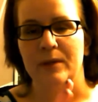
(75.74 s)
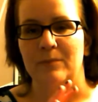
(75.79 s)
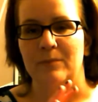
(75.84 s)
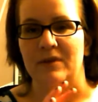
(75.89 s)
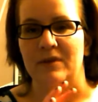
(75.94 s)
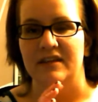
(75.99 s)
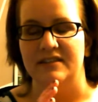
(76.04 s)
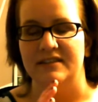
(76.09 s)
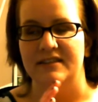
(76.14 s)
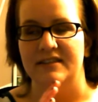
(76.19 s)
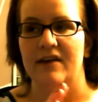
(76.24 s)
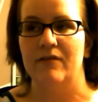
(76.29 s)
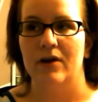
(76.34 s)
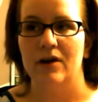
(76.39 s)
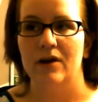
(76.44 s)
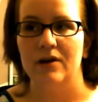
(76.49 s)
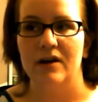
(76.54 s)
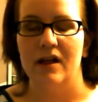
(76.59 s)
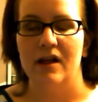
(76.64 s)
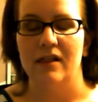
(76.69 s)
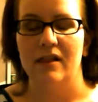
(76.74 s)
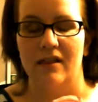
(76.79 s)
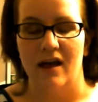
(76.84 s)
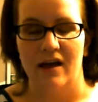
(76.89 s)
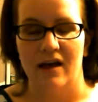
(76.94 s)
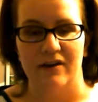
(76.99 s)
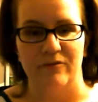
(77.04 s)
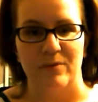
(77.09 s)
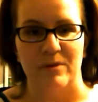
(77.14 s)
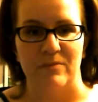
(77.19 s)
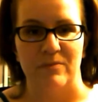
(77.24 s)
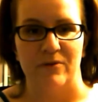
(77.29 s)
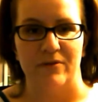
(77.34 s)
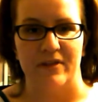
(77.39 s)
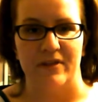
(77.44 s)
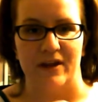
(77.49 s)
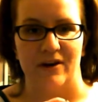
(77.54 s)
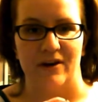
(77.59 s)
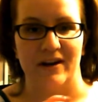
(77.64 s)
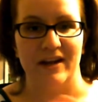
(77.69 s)
because I've heard a lot of people
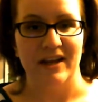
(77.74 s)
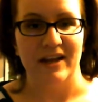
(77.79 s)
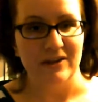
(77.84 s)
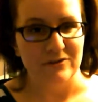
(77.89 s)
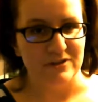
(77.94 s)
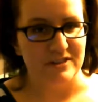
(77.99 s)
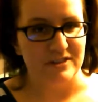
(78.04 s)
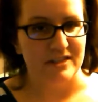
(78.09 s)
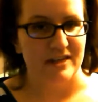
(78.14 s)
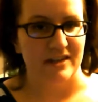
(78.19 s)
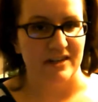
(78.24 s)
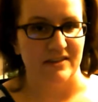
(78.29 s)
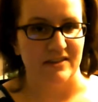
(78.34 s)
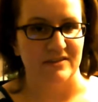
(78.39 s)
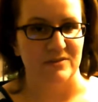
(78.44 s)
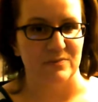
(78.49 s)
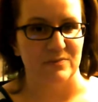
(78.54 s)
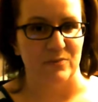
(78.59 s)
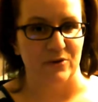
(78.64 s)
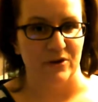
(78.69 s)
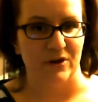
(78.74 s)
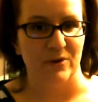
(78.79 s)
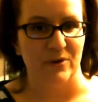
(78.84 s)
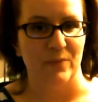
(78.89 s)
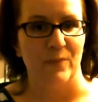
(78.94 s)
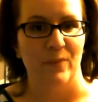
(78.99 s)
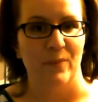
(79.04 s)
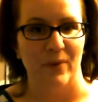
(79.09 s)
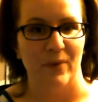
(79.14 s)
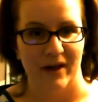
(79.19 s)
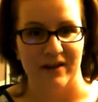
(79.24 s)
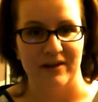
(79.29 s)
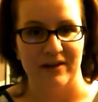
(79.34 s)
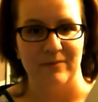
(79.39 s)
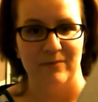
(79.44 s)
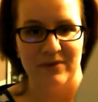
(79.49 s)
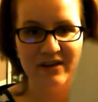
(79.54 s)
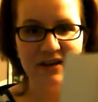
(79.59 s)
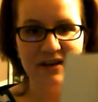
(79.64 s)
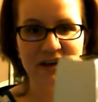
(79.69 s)
that are interested in this book, but
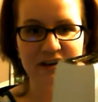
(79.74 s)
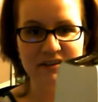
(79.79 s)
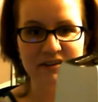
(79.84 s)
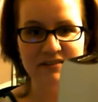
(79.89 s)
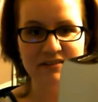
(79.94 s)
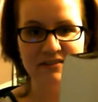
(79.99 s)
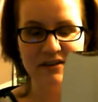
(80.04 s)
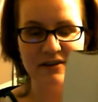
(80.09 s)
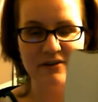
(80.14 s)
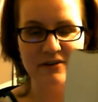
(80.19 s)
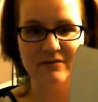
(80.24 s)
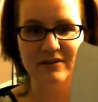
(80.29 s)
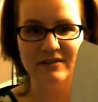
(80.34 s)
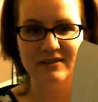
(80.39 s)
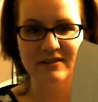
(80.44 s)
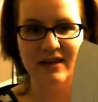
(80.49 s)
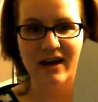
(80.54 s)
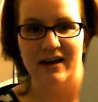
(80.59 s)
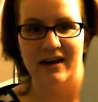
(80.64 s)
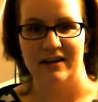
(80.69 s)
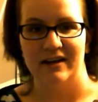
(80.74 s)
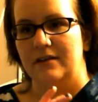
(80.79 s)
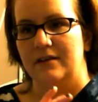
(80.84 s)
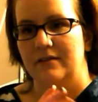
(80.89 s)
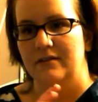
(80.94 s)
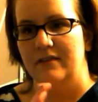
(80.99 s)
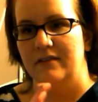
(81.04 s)
because of the size,